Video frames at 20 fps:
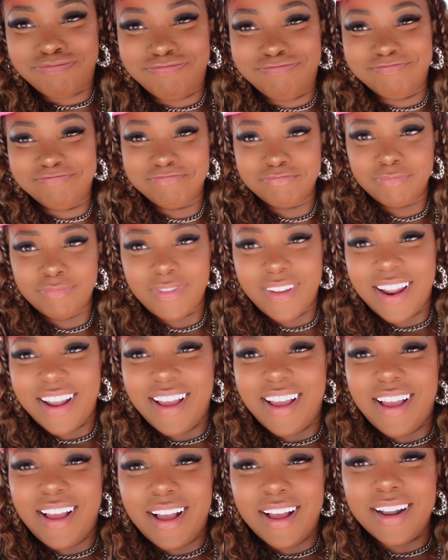ain't gonna fit on
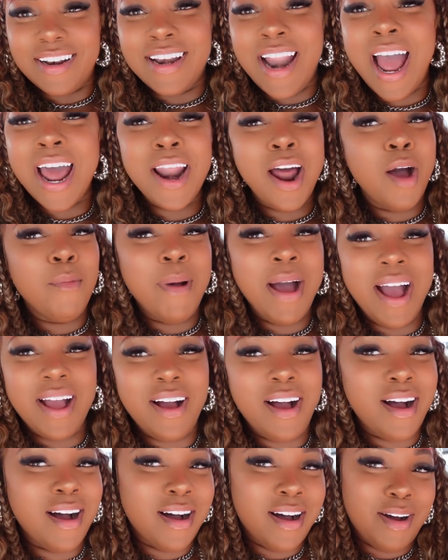her head. Not on my
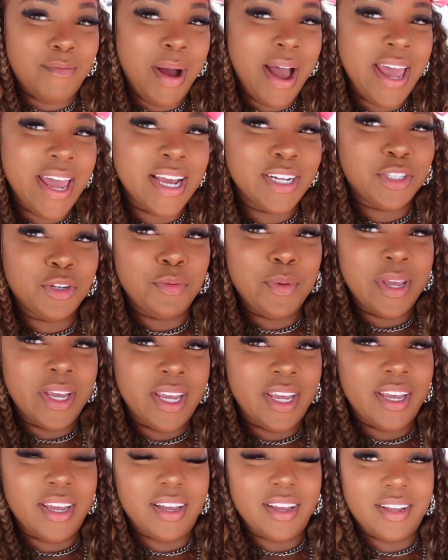my head too
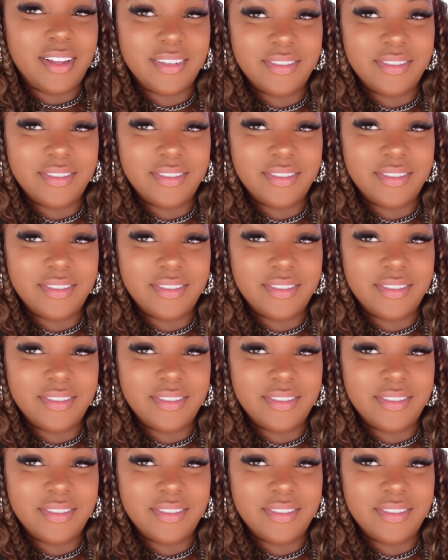big.